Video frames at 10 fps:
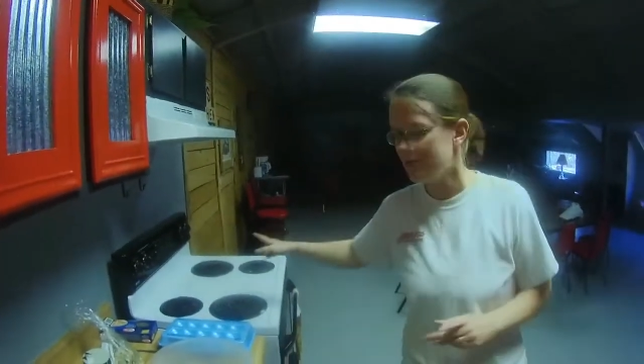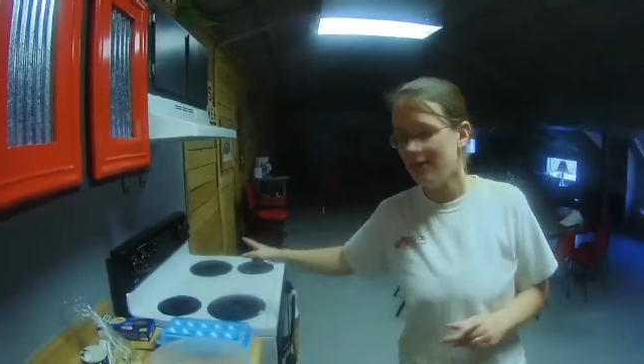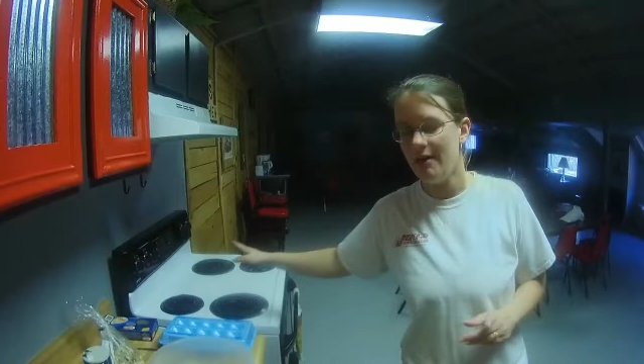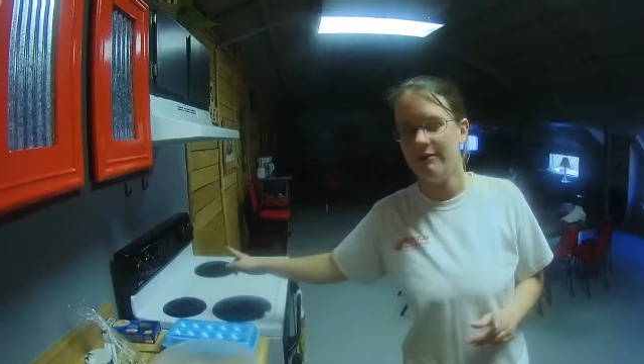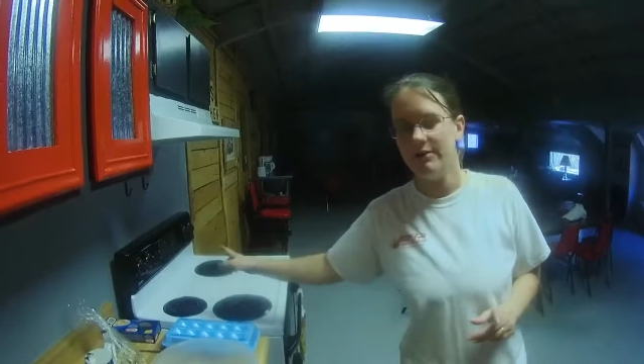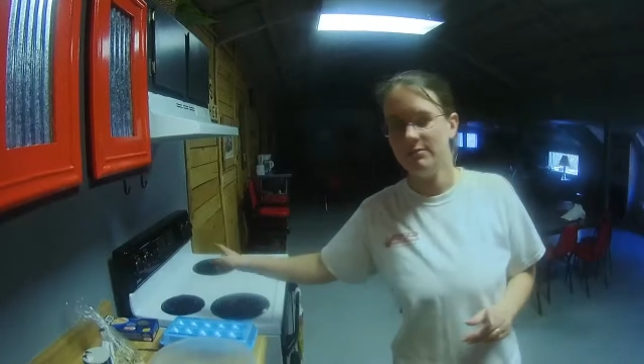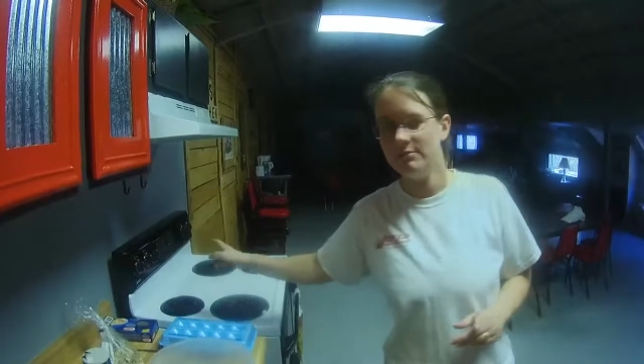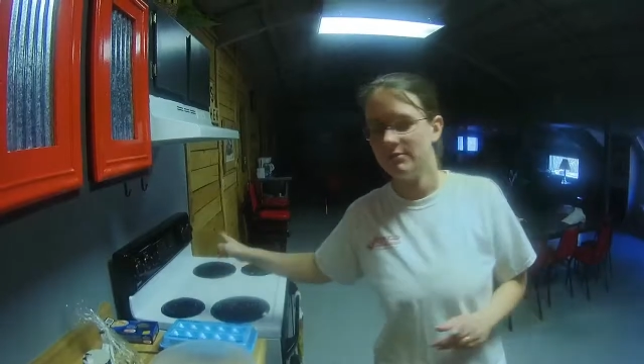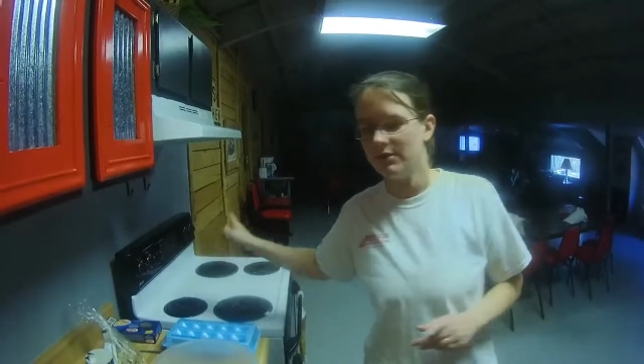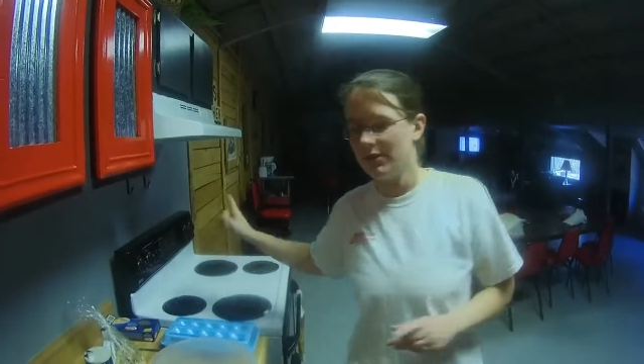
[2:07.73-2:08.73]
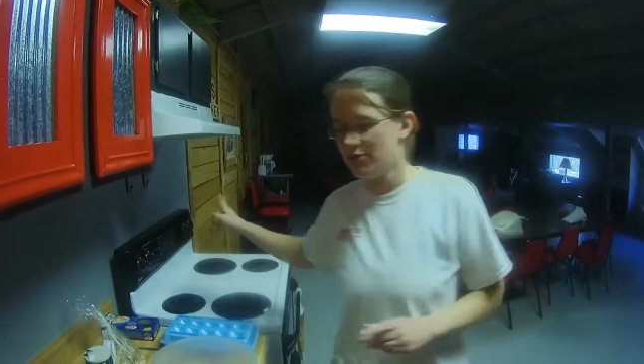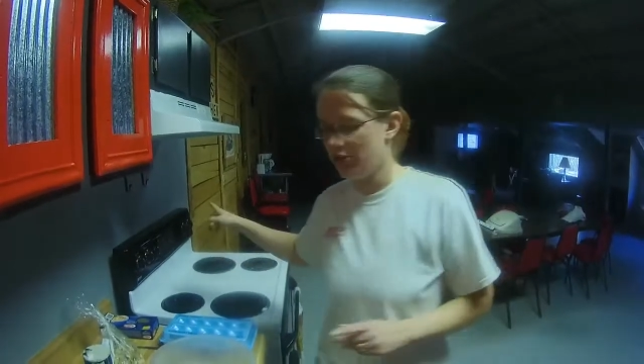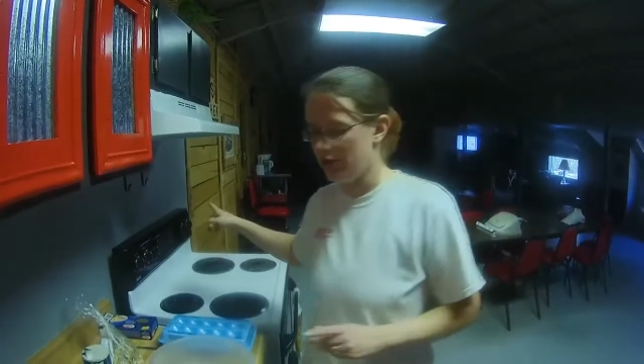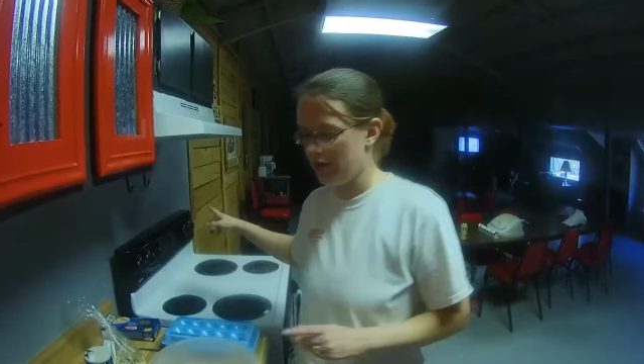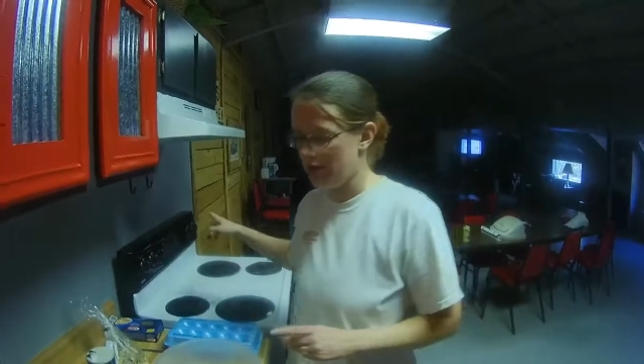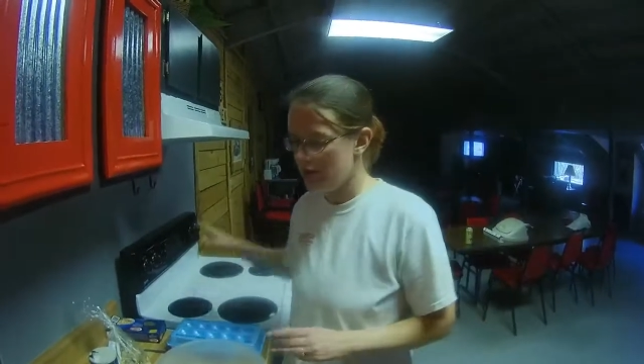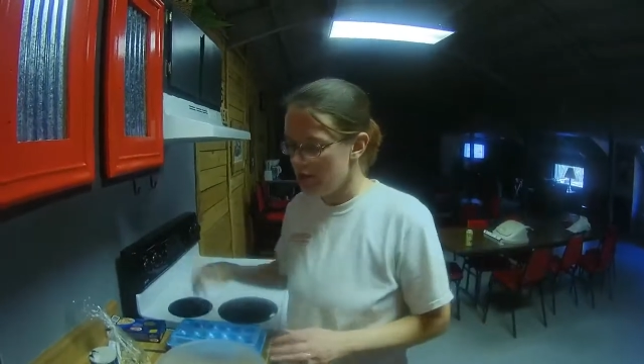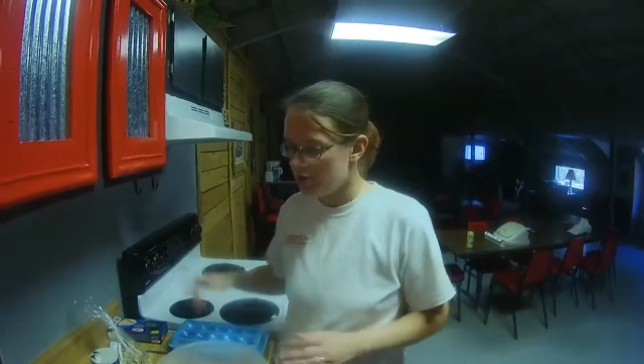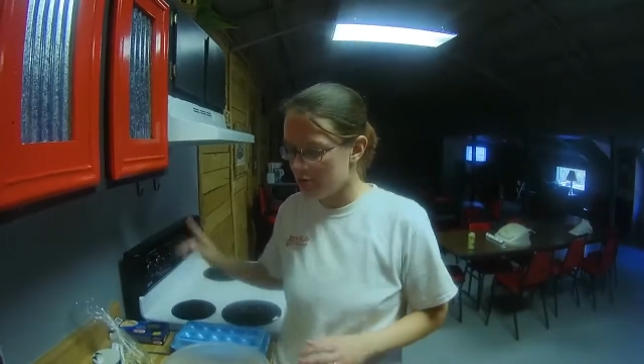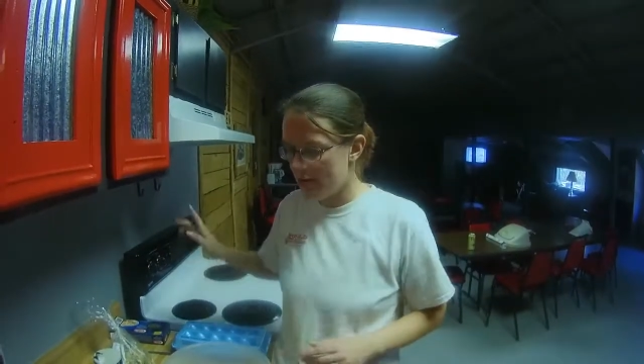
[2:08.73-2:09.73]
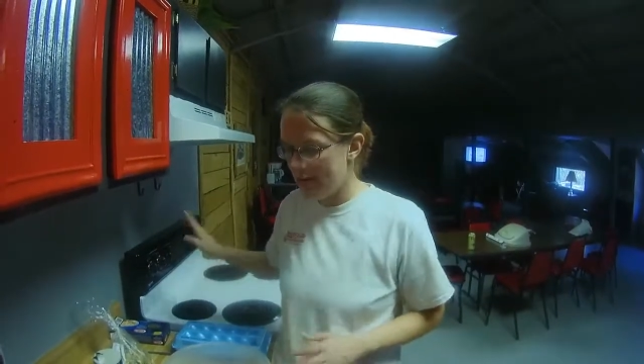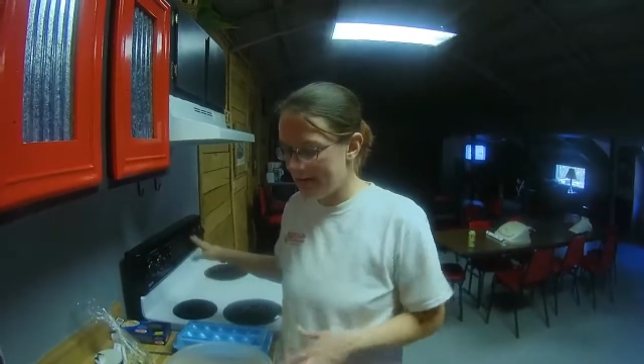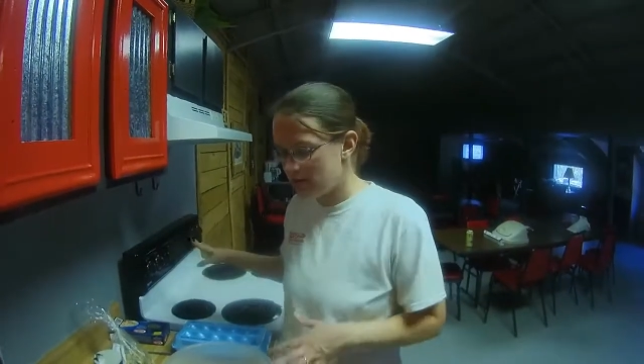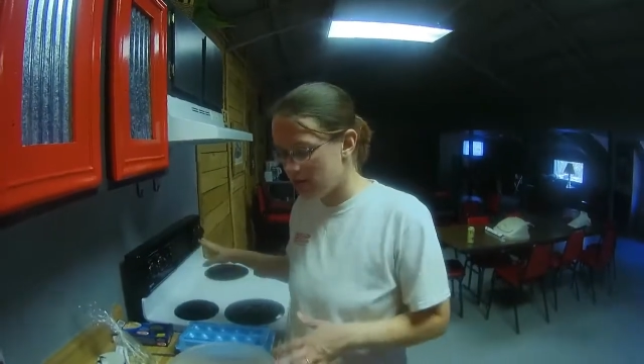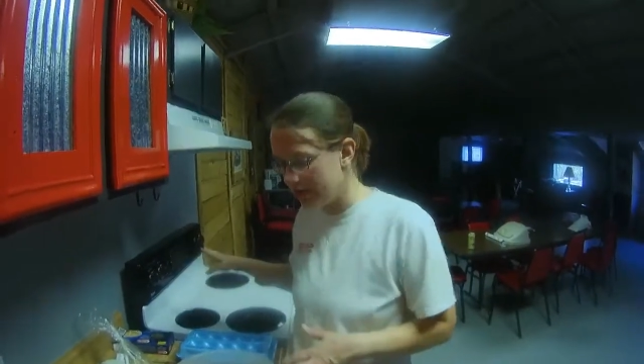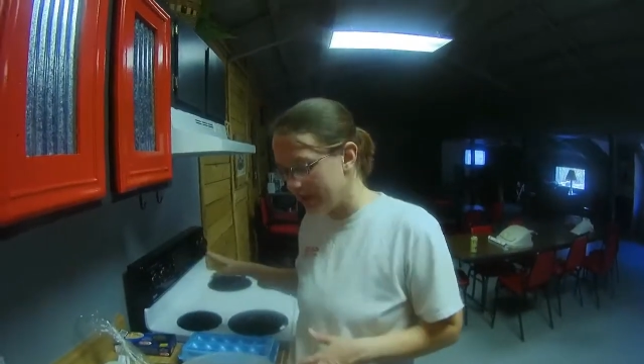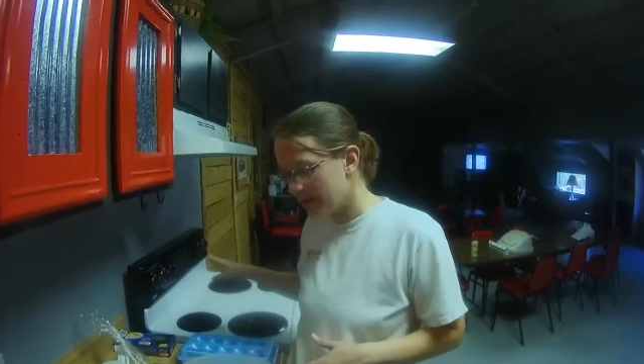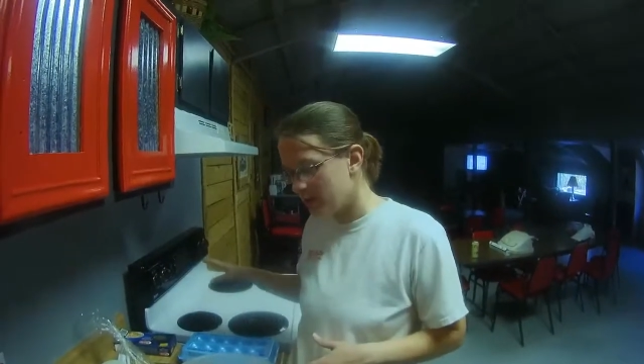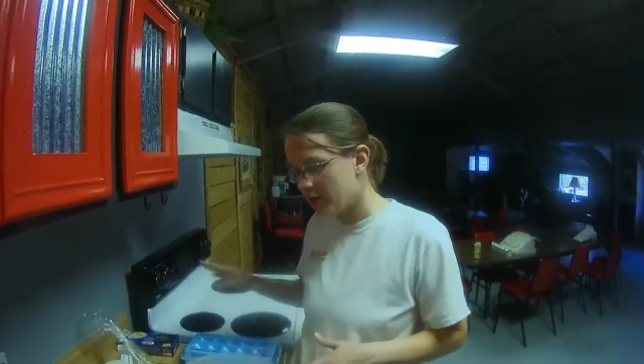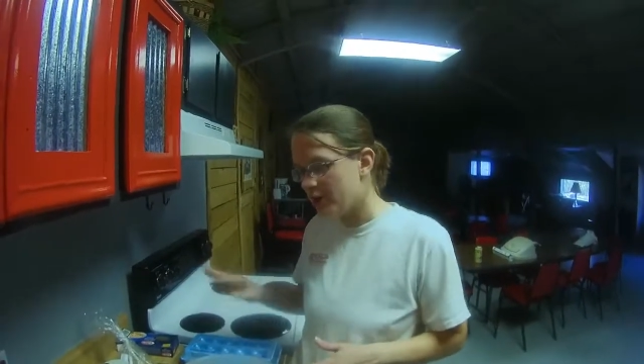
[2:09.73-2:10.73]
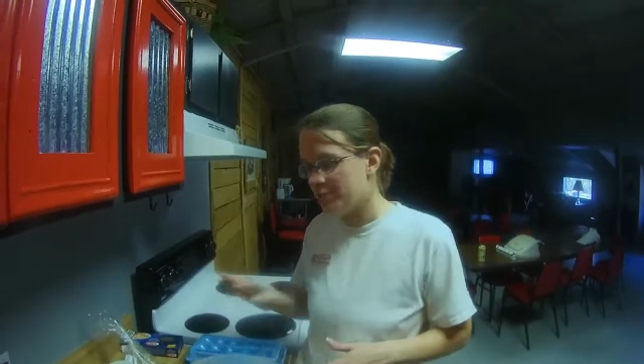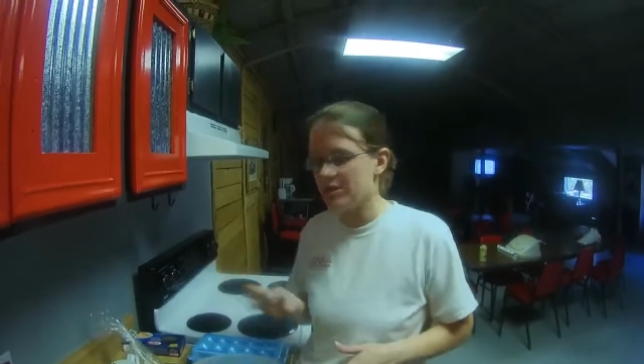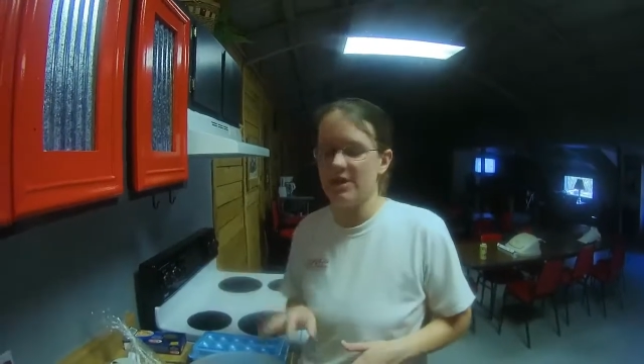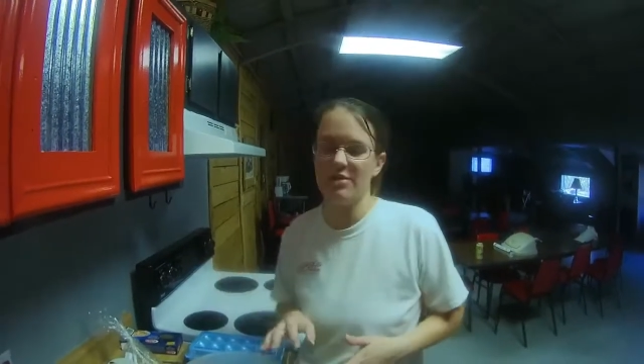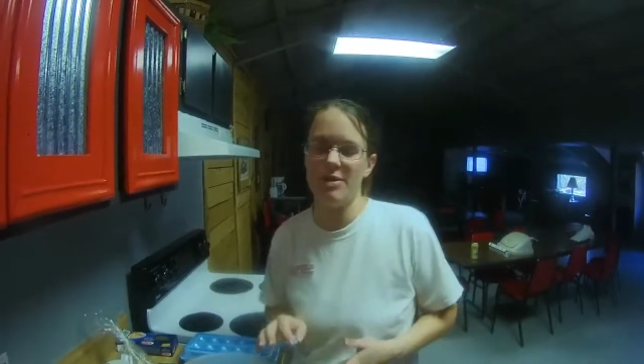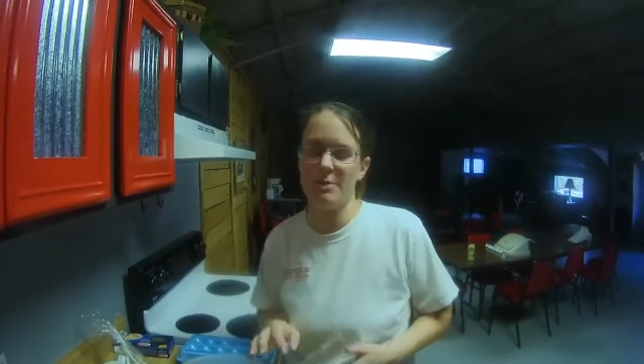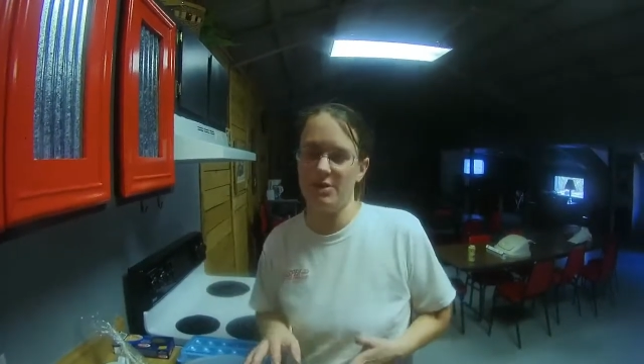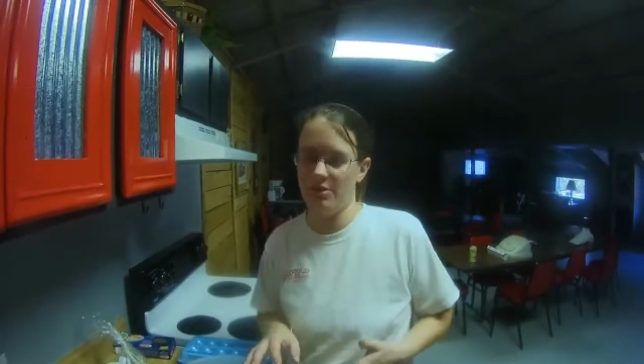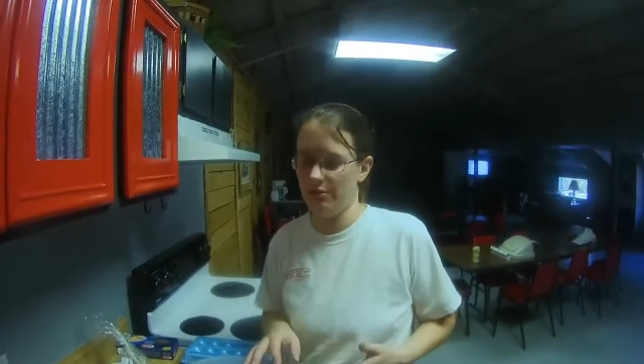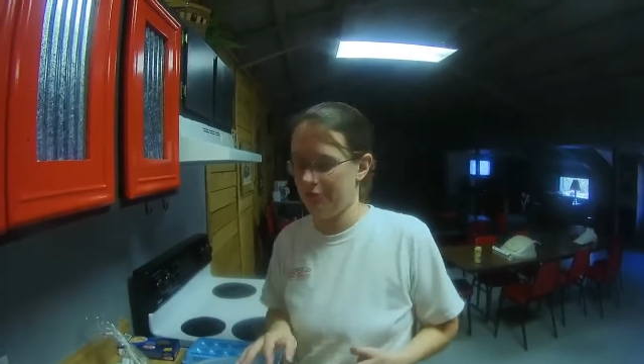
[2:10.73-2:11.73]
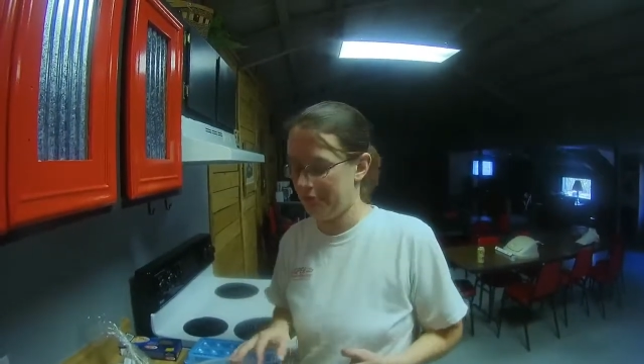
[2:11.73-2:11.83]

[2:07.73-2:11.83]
in the oven. It's cooking. So while that's cooking, we're gonna put together a meatloaf.